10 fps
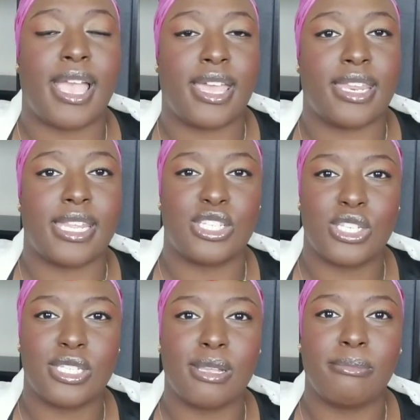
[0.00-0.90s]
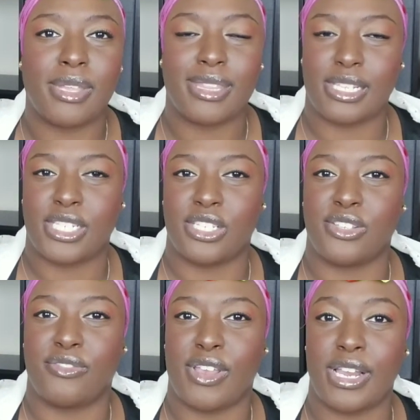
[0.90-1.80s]
and it's just something that's
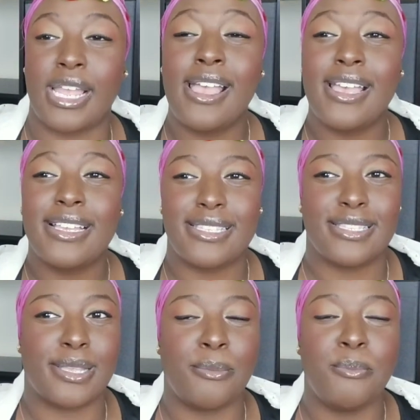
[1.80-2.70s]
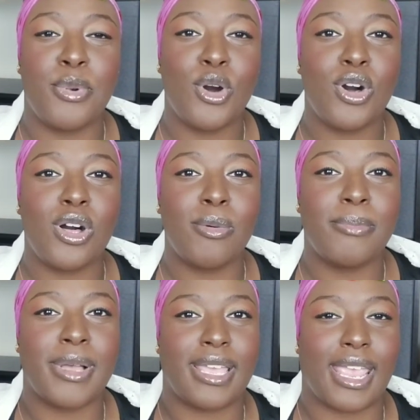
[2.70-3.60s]
just very
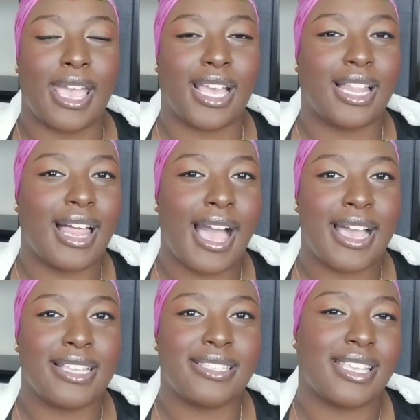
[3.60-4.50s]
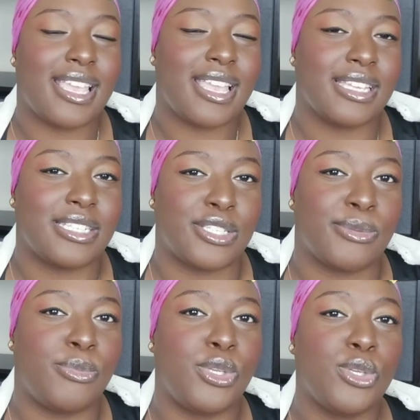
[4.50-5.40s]
simple but yet classy and
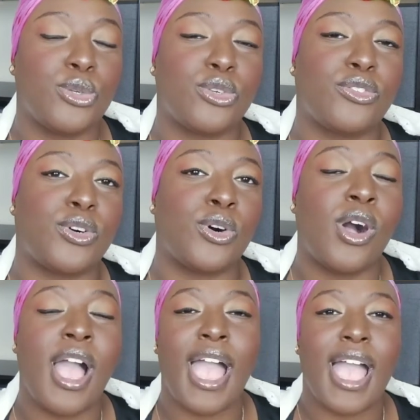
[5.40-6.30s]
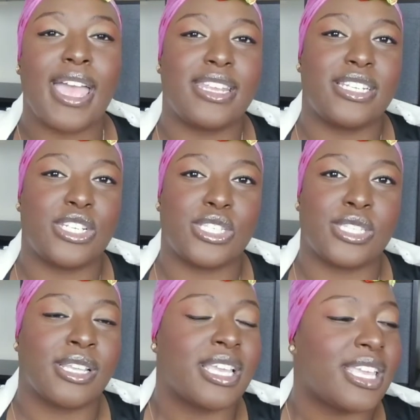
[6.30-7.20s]
just beautiful, and it just
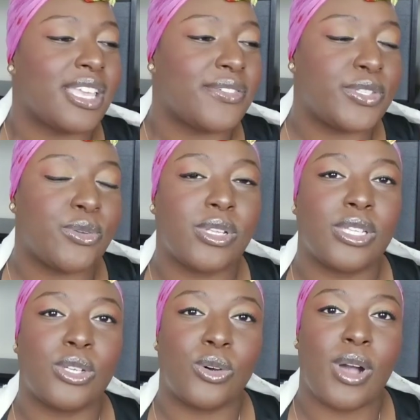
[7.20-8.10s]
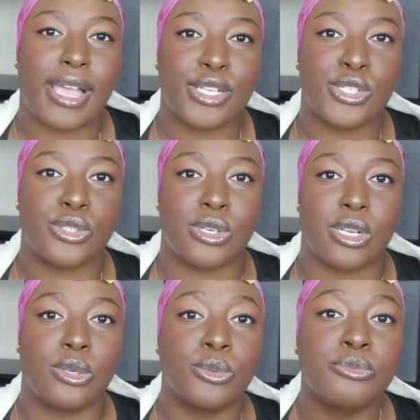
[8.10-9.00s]
gives you a little
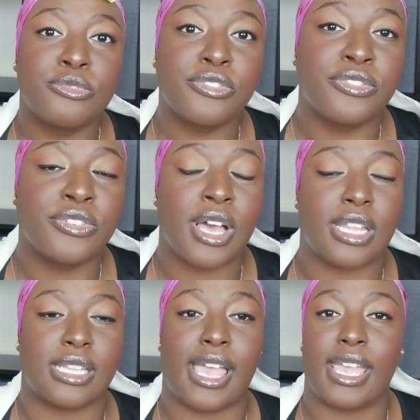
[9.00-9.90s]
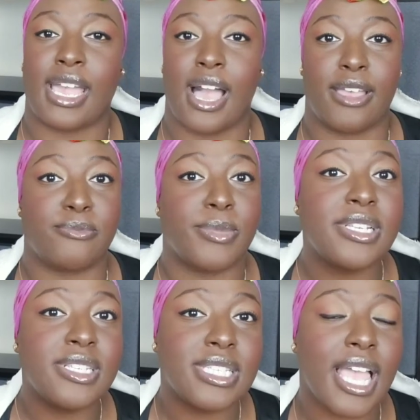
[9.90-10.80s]
extra oomph, like I've
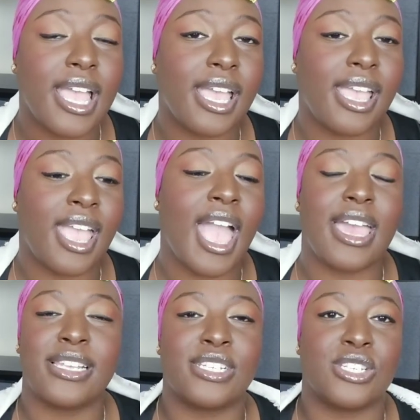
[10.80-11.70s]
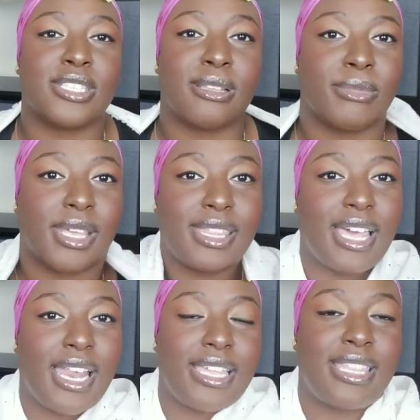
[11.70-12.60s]
been saying. And it's just something
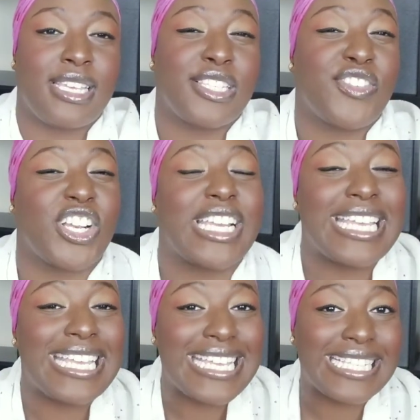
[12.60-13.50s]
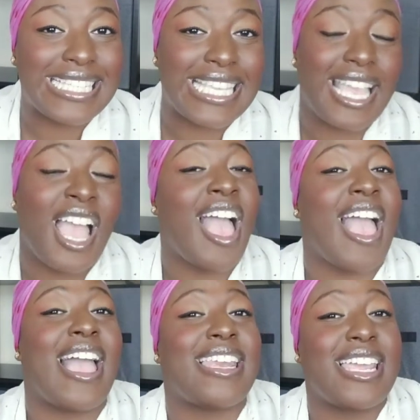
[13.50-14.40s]
that I think is very easy
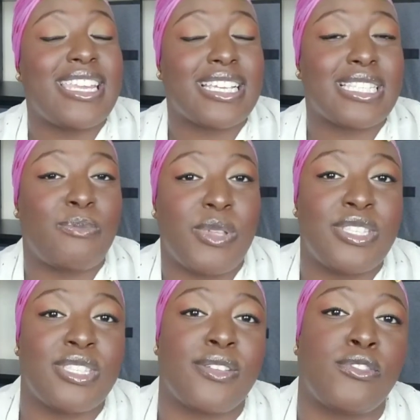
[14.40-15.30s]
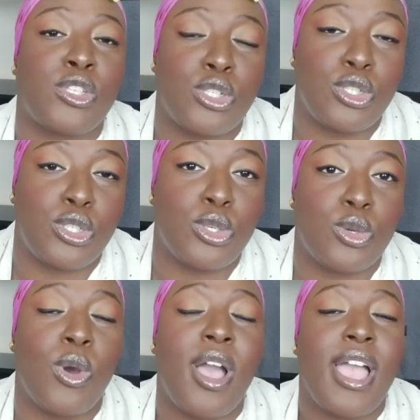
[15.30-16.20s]
and inexpensive to
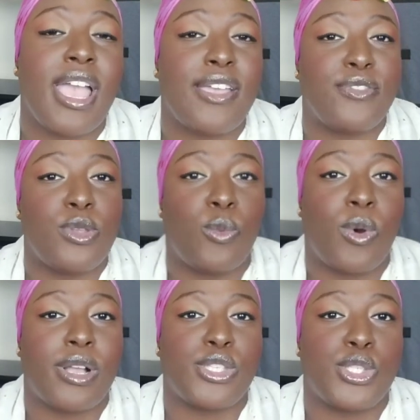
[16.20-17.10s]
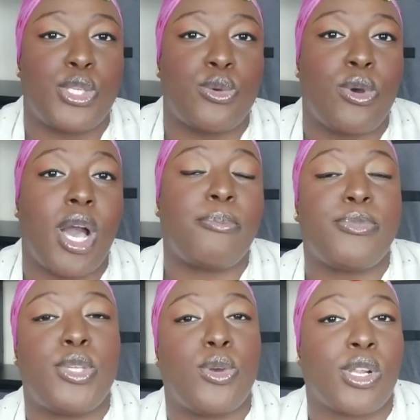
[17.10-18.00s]
do if you want to up
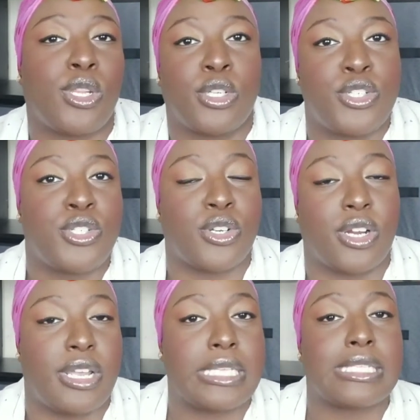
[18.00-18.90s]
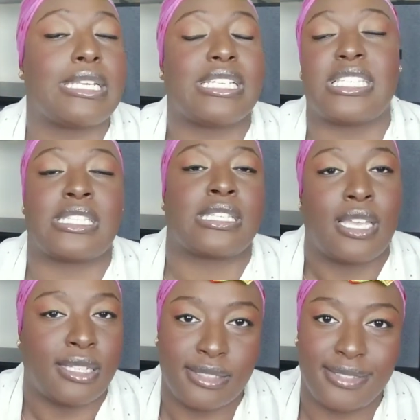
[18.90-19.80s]
your luxuriousness.
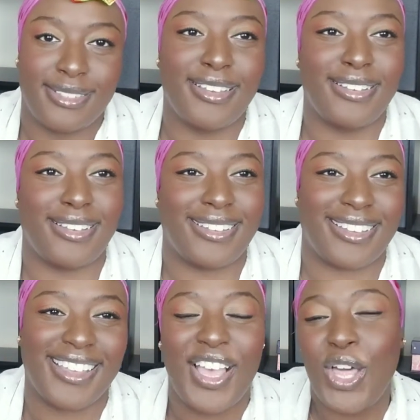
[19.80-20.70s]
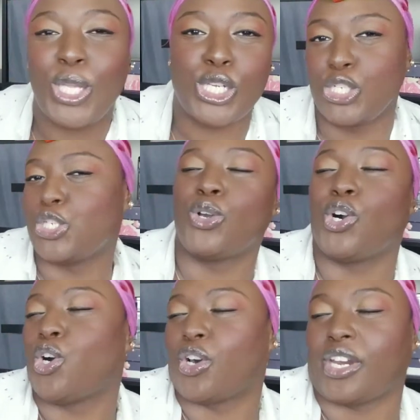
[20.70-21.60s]

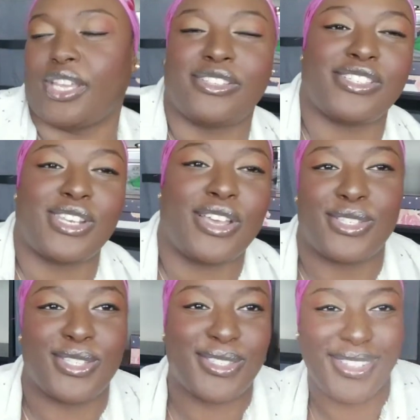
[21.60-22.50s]
Luxuriousness.